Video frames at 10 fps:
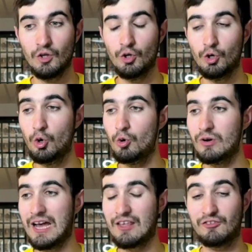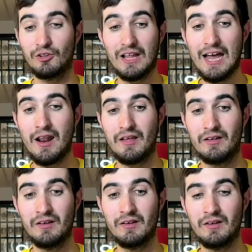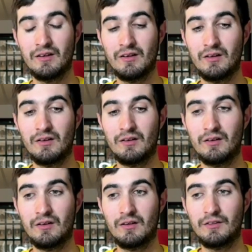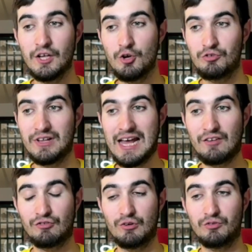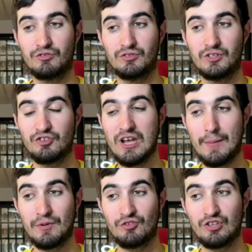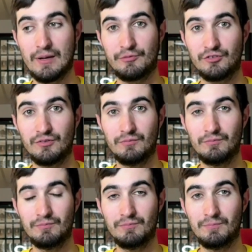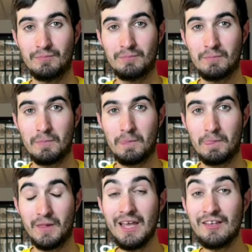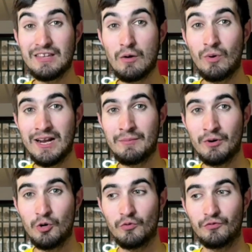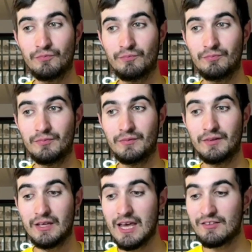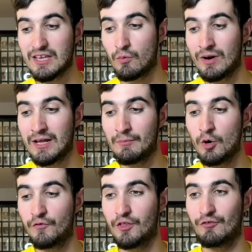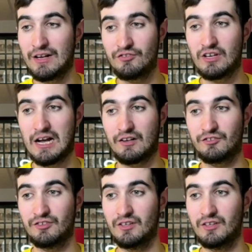who has led the Houston Astros to championships, is a winning move. It's a winning move for the Red Sox.